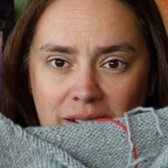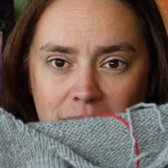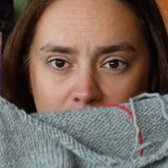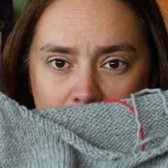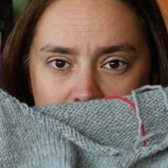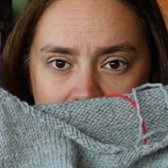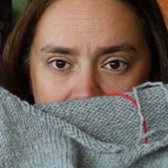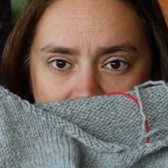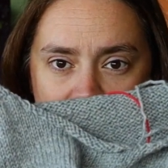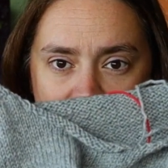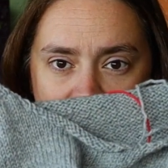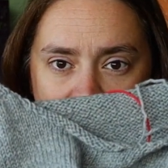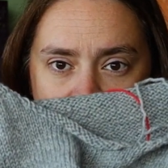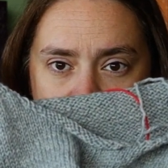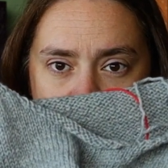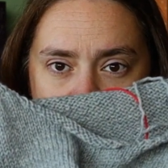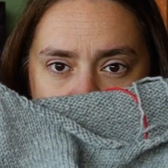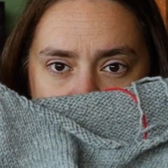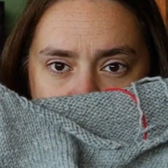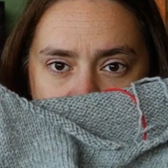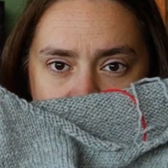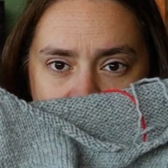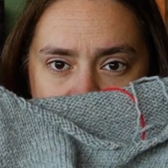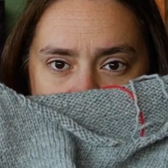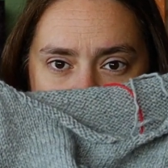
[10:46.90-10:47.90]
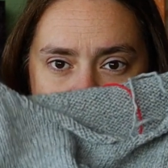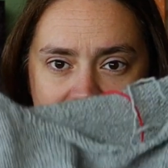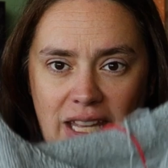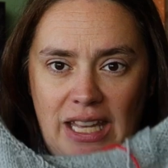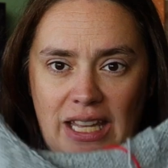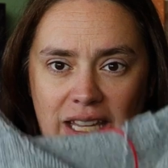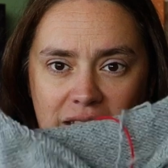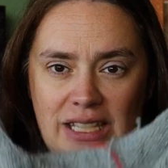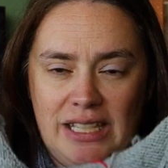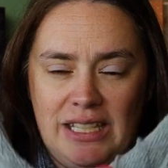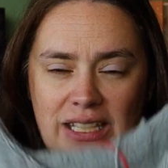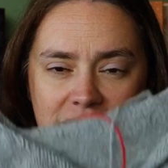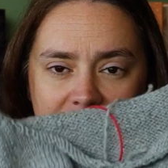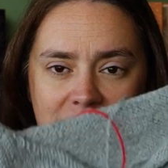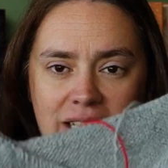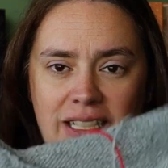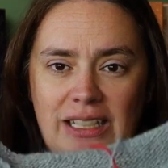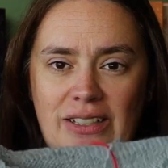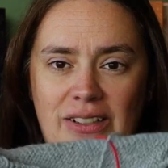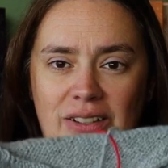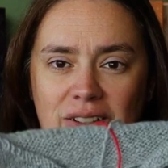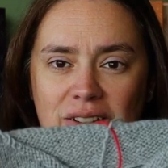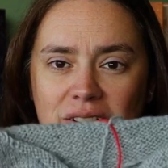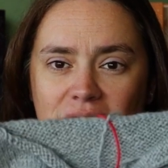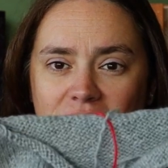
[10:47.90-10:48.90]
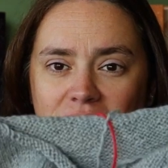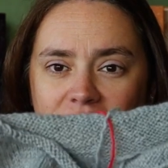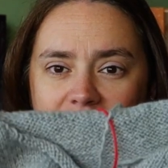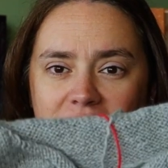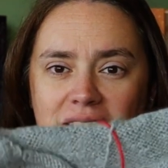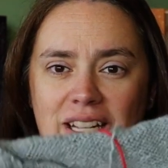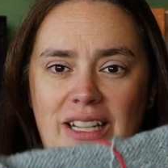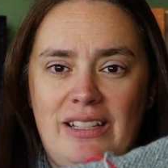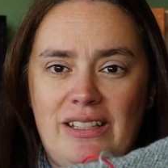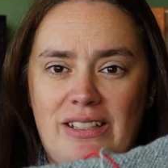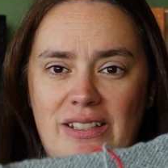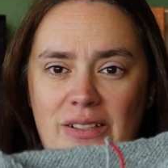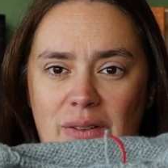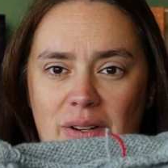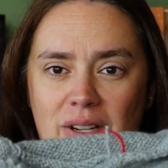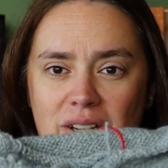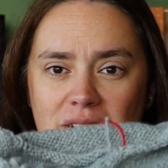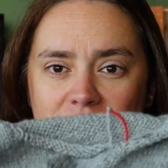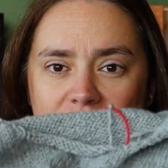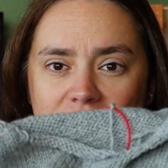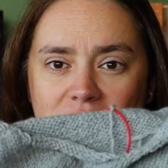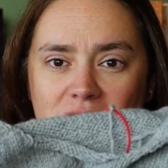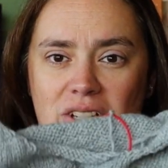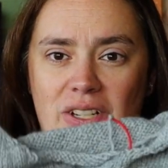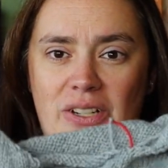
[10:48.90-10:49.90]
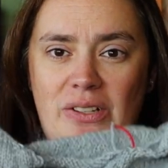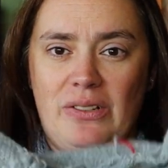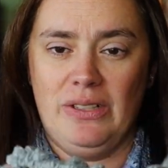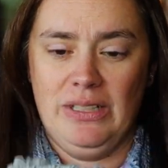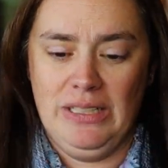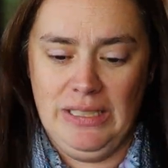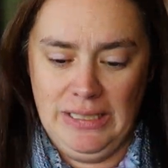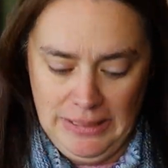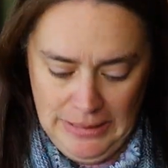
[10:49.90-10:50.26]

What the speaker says: But look at this. Oh, it's so hard to show.